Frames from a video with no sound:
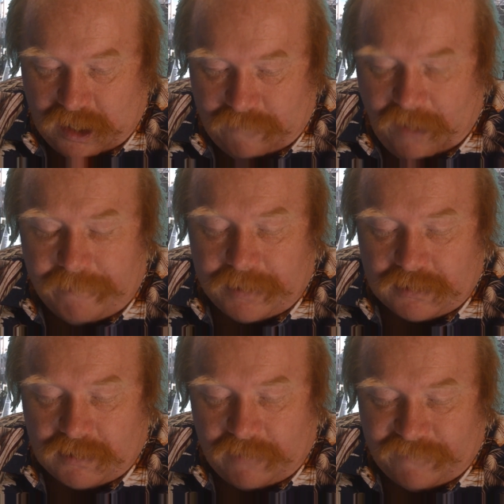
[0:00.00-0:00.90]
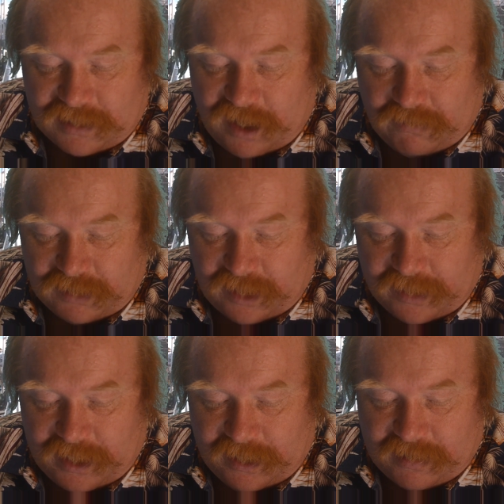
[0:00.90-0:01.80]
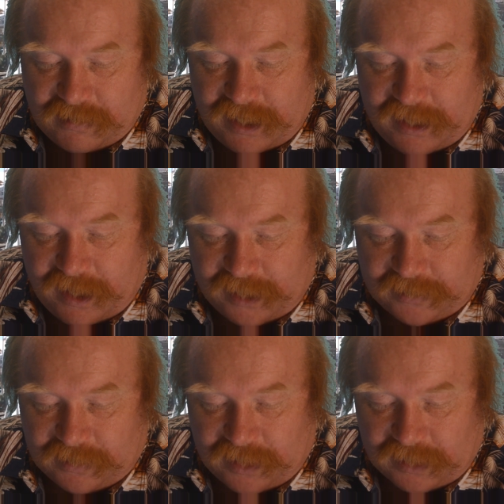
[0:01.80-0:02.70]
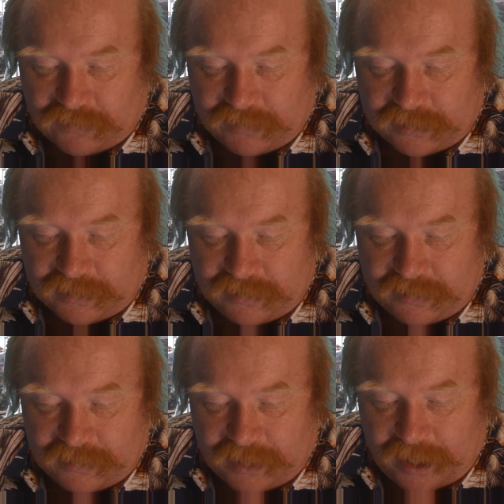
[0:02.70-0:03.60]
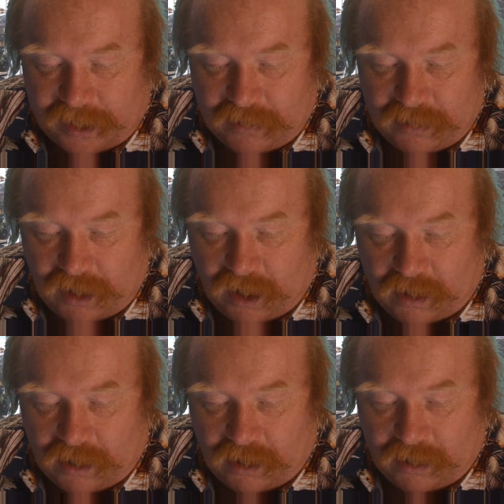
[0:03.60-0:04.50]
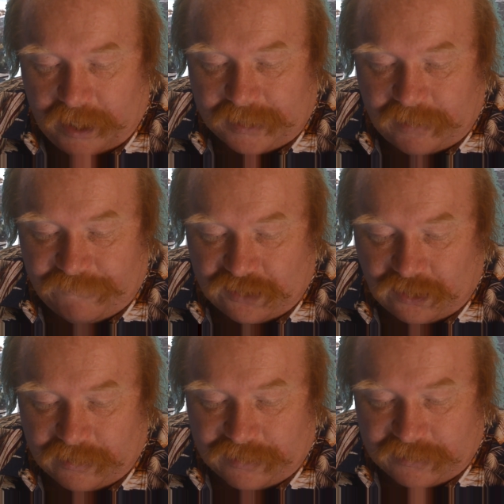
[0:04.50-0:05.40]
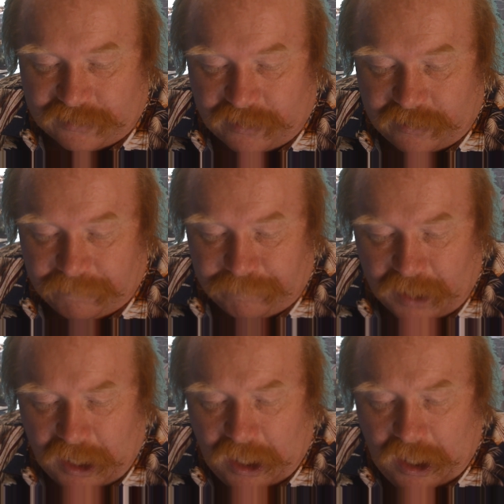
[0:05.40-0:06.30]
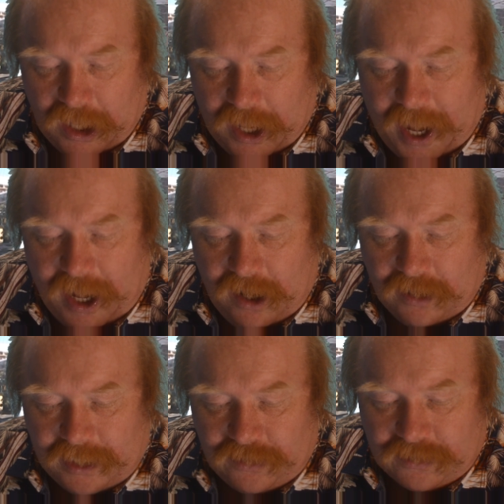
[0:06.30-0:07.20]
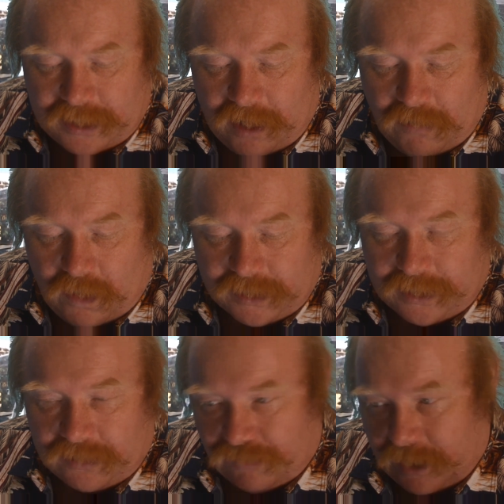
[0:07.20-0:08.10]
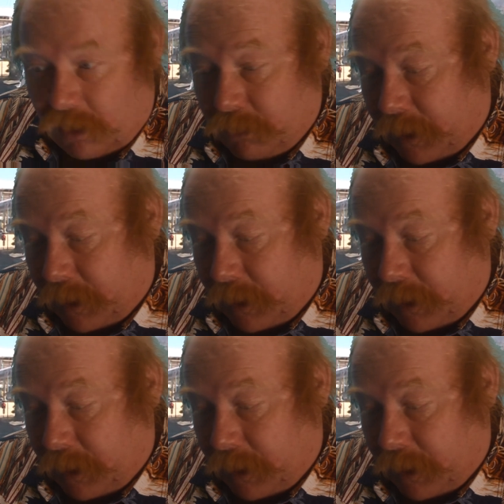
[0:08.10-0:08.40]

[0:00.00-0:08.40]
Fabius uh, was. I think he asked the last question today, uh, except for Jonathan Stern. How can you tell what is real?